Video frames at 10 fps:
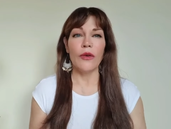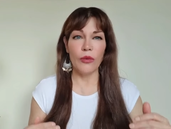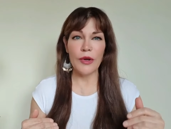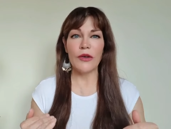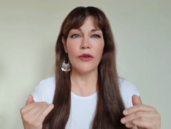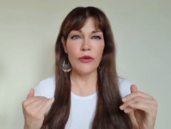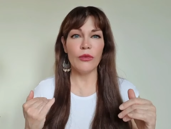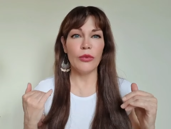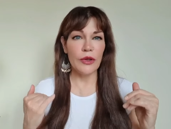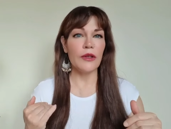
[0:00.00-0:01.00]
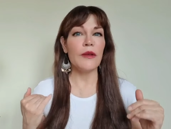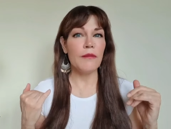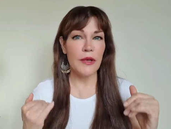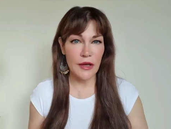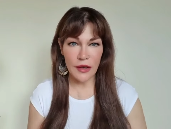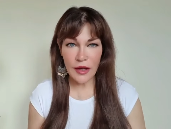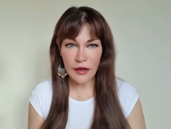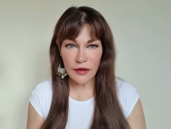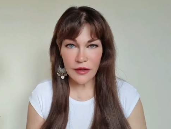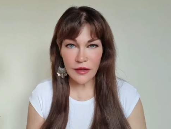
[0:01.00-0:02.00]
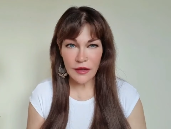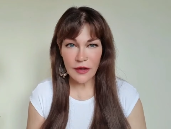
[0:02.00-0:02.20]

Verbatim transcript: when you really mean it,